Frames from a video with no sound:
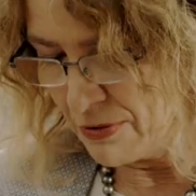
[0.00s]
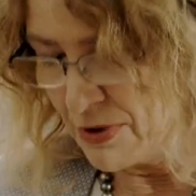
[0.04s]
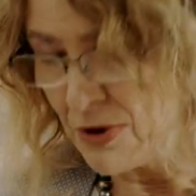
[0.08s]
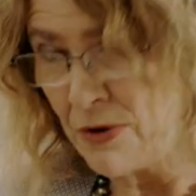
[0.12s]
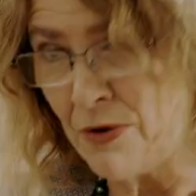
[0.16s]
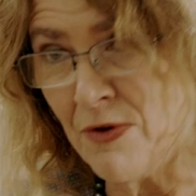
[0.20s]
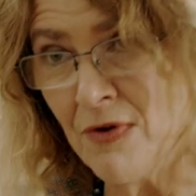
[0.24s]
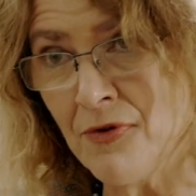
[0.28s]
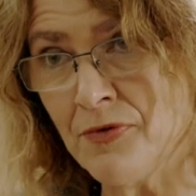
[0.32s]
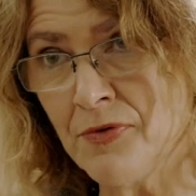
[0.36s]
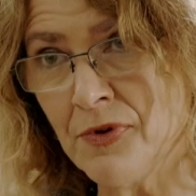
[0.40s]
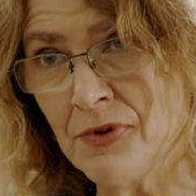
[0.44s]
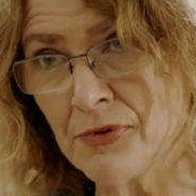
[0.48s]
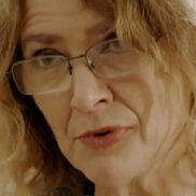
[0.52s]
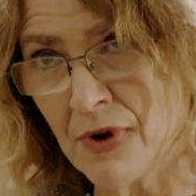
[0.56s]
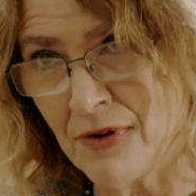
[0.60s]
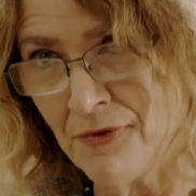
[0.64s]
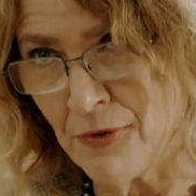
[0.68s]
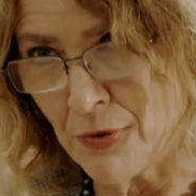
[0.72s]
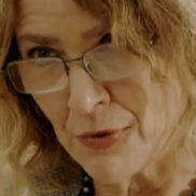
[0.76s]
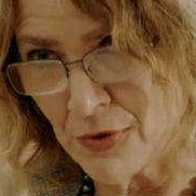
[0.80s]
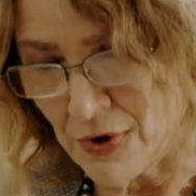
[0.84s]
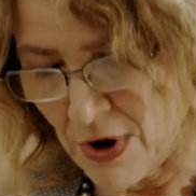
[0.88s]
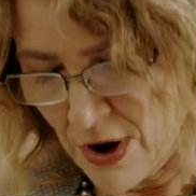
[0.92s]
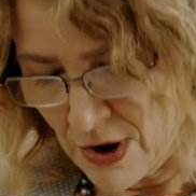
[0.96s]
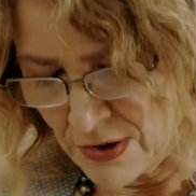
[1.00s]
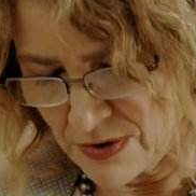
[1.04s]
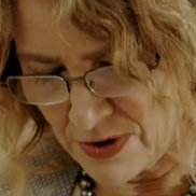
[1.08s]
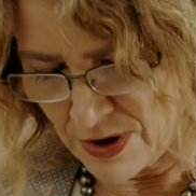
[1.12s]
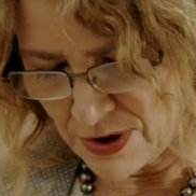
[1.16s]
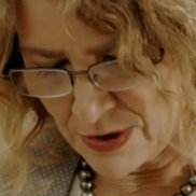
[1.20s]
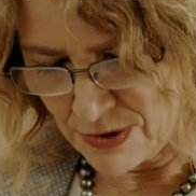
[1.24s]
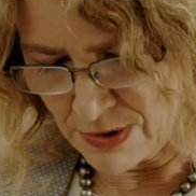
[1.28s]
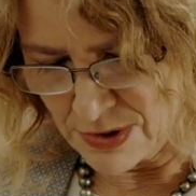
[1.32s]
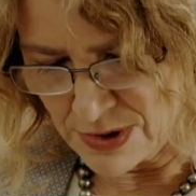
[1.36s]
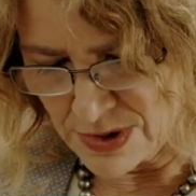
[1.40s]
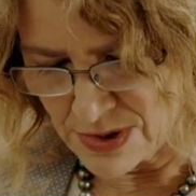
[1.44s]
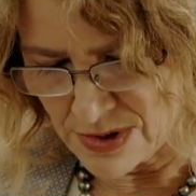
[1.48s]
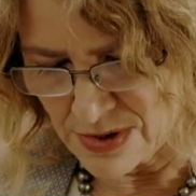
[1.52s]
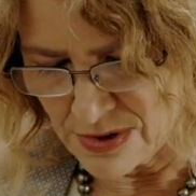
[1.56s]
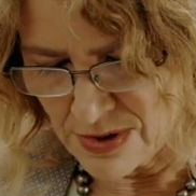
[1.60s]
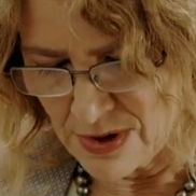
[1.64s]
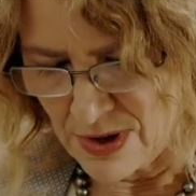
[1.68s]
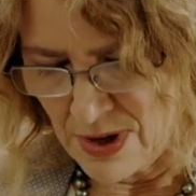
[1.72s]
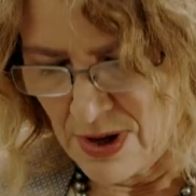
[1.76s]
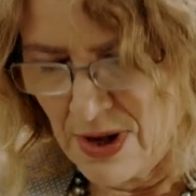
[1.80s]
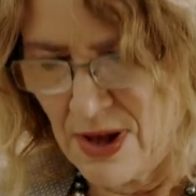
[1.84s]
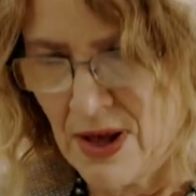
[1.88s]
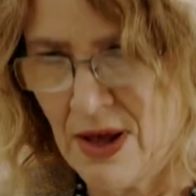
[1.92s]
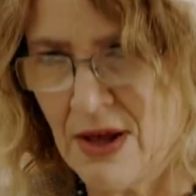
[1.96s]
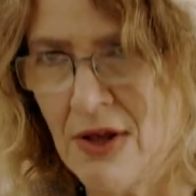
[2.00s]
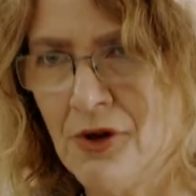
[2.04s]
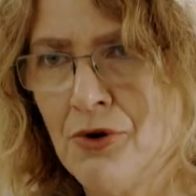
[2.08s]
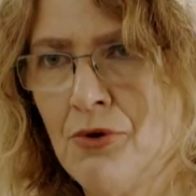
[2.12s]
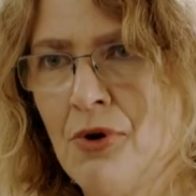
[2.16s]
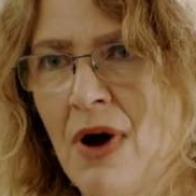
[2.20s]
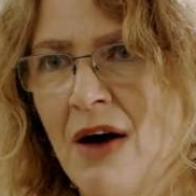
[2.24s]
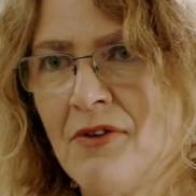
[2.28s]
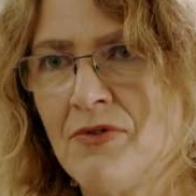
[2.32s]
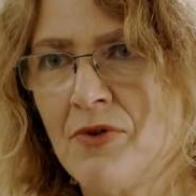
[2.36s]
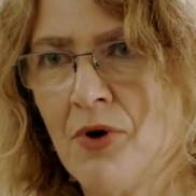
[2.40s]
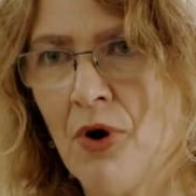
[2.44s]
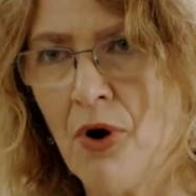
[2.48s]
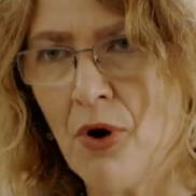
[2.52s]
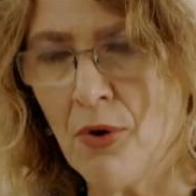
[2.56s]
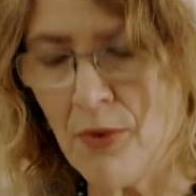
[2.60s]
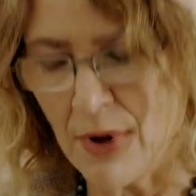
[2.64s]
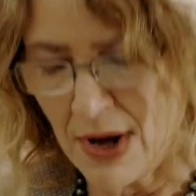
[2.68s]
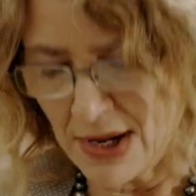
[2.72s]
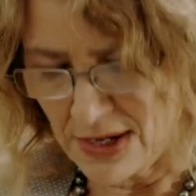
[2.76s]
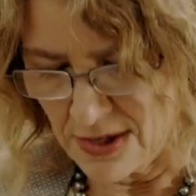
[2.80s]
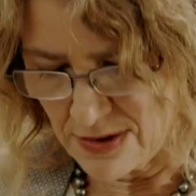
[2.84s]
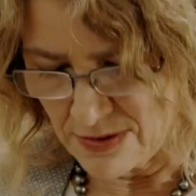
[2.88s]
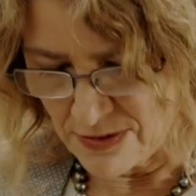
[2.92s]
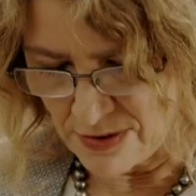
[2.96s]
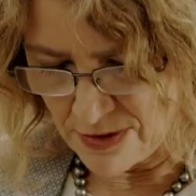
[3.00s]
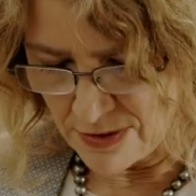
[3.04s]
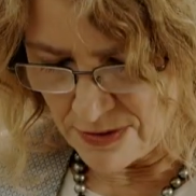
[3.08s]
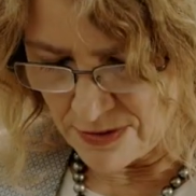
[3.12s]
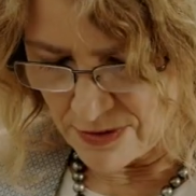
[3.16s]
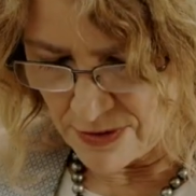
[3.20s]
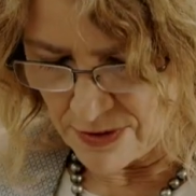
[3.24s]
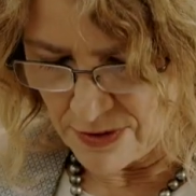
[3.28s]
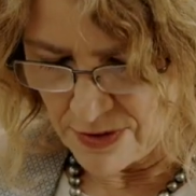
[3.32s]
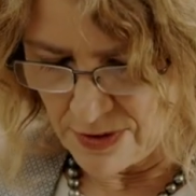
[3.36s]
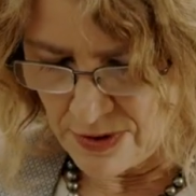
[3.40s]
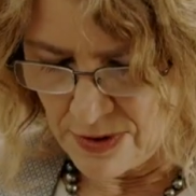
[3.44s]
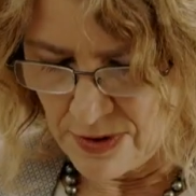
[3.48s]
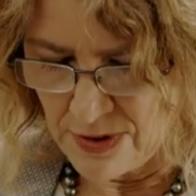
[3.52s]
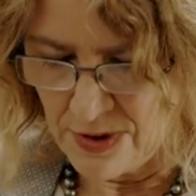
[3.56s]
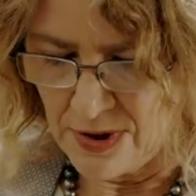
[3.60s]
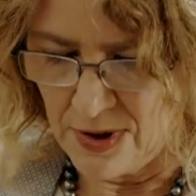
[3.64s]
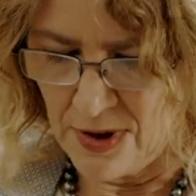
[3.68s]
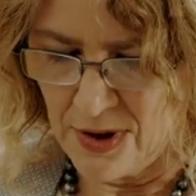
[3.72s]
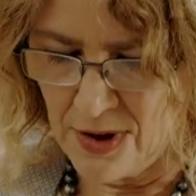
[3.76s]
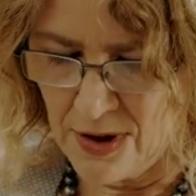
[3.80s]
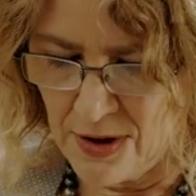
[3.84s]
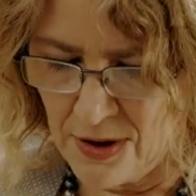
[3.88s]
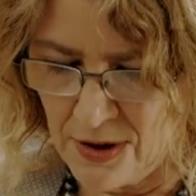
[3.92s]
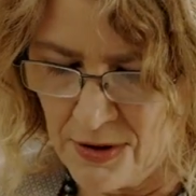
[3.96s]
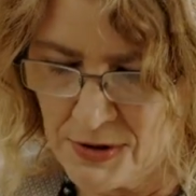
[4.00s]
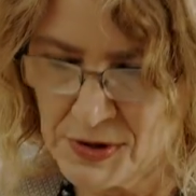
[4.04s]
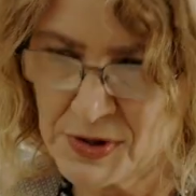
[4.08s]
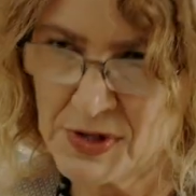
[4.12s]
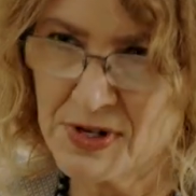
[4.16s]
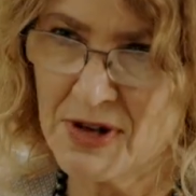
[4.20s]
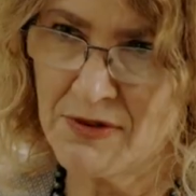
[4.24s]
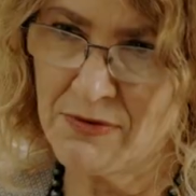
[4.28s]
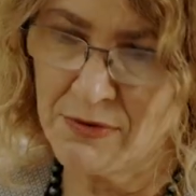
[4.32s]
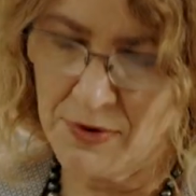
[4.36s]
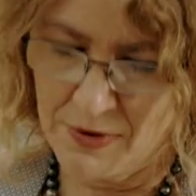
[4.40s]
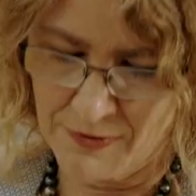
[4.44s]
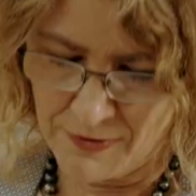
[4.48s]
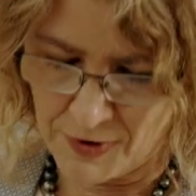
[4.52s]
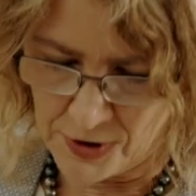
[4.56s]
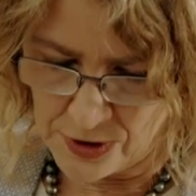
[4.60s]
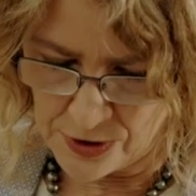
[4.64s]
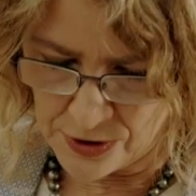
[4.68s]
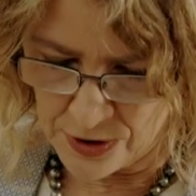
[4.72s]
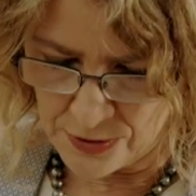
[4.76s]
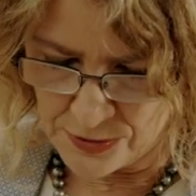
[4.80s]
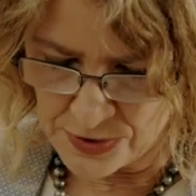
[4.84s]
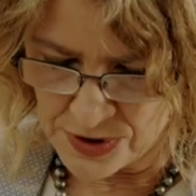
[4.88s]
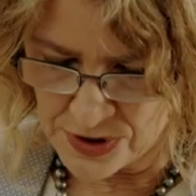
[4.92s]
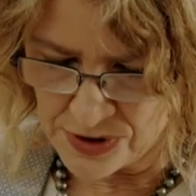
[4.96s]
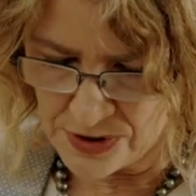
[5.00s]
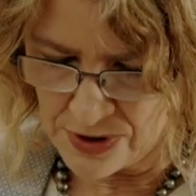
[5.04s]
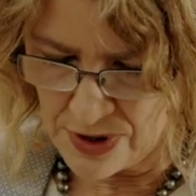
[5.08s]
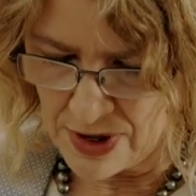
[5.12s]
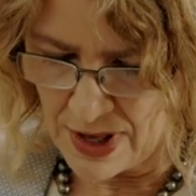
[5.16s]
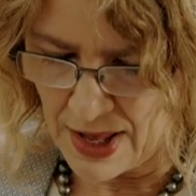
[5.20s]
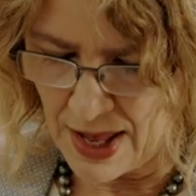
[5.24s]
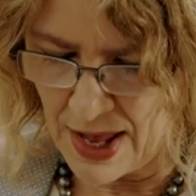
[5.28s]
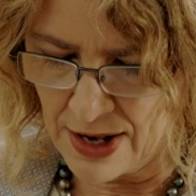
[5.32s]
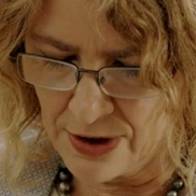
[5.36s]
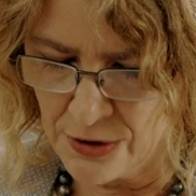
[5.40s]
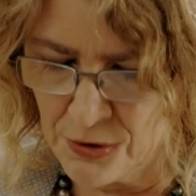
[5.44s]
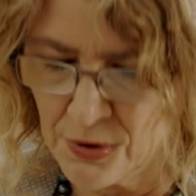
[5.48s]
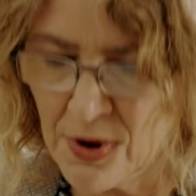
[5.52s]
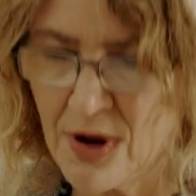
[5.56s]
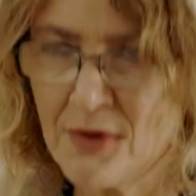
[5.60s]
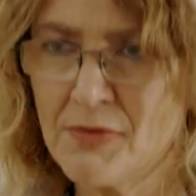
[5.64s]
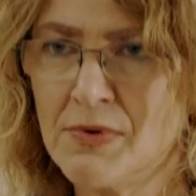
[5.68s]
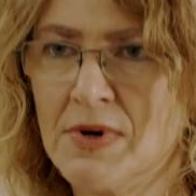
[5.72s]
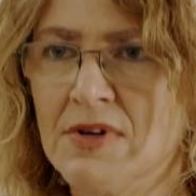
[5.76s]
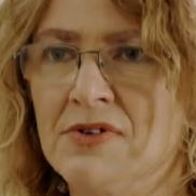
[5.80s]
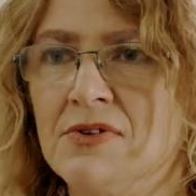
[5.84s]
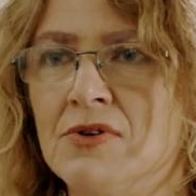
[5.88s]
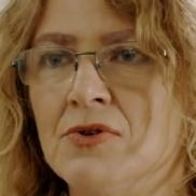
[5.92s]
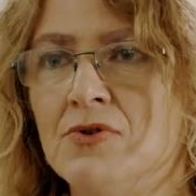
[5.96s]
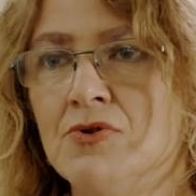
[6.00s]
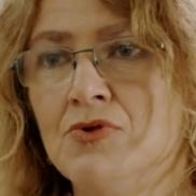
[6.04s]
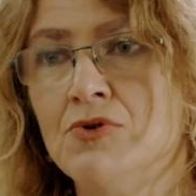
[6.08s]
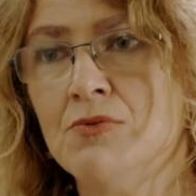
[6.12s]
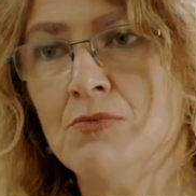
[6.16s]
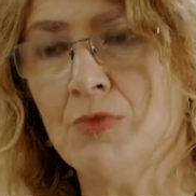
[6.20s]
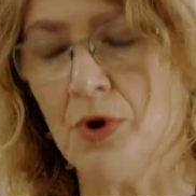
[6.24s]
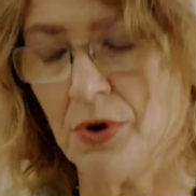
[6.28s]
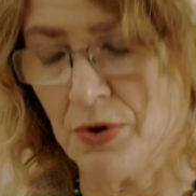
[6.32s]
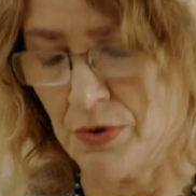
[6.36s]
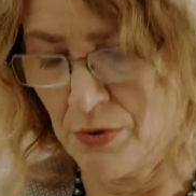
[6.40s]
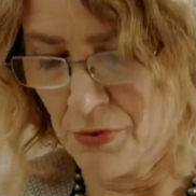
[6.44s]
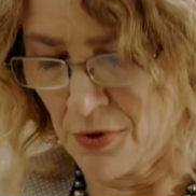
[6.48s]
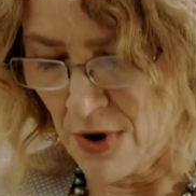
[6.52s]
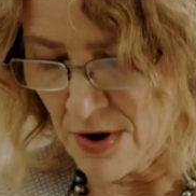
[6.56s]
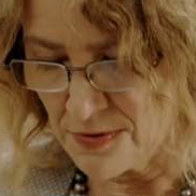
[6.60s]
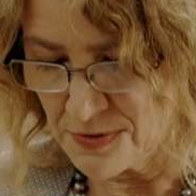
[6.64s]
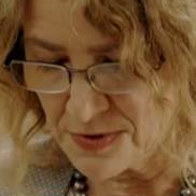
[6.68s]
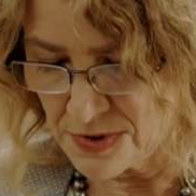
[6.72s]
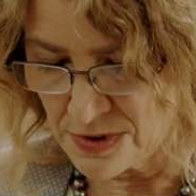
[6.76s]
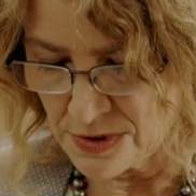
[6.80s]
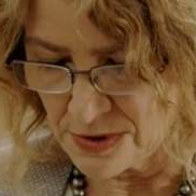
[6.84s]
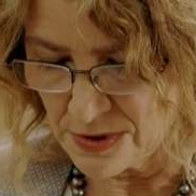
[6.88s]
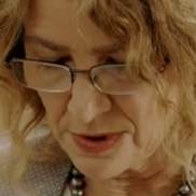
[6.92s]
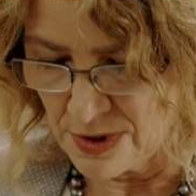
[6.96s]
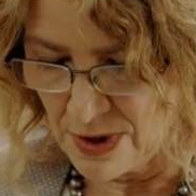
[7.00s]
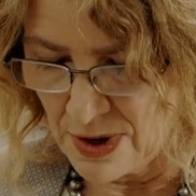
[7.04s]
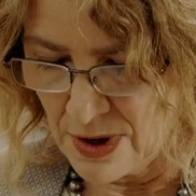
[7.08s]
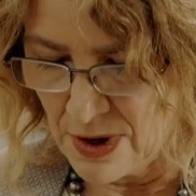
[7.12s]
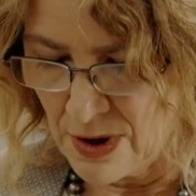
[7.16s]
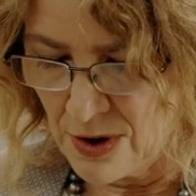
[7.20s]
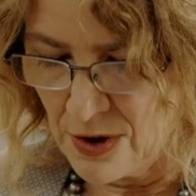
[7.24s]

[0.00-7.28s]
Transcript: reviewed articles, you have co edited uh, several volumes, and you have written two monographs